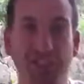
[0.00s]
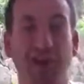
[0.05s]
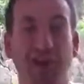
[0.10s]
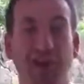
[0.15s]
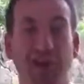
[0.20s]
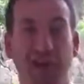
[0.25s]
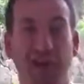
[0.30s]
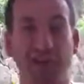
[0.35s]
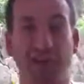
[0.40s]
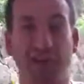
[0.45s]
to
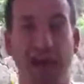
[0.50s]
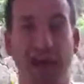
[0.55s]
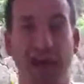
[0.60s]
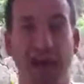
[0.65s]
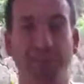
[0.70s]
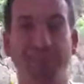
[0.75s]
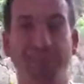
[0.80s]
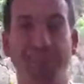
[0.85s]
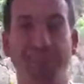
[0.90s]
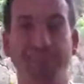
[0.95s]
all
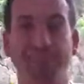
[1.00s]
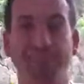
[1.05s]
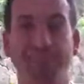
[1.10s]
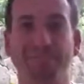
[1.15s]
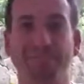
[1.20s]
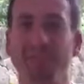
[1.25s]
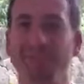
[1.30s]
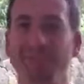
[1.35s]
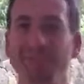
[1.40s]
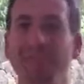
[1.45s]
that,
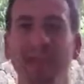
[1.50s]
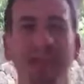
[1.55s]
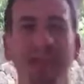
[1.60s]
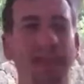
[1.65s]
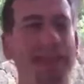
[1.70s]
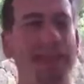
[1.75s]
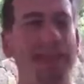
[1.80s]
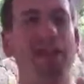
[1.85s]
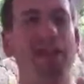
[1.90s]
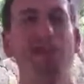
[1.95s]

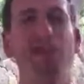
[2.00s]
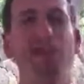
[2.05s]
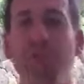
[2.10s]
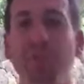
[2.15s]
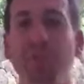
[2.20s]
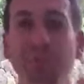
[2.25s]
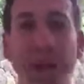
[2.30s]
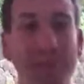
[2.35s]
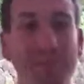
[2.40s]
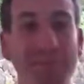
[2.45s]
an
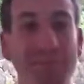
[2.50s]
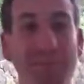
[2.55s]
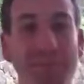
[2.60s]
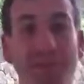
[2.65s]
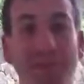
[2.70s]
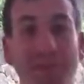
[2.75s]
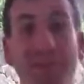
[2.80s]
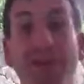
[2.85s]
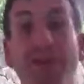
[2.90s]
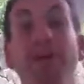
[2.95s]

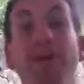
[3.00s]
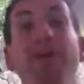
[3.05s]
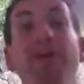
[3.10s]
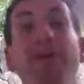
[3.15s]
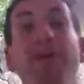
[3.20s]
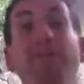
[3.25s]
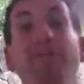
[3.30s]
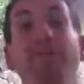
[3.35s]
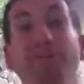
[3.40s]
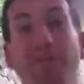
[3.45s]
incredible
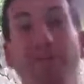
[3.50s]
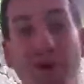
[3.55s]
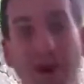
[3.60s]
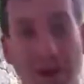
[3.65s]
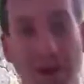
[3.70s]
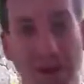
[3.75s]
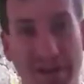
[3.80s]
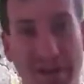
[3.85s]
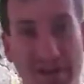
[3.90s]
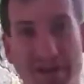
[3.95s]

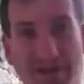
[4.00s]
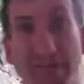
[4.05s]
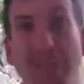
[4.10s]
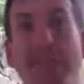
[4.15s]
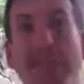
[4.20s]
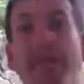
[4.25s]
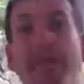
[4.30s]
product, an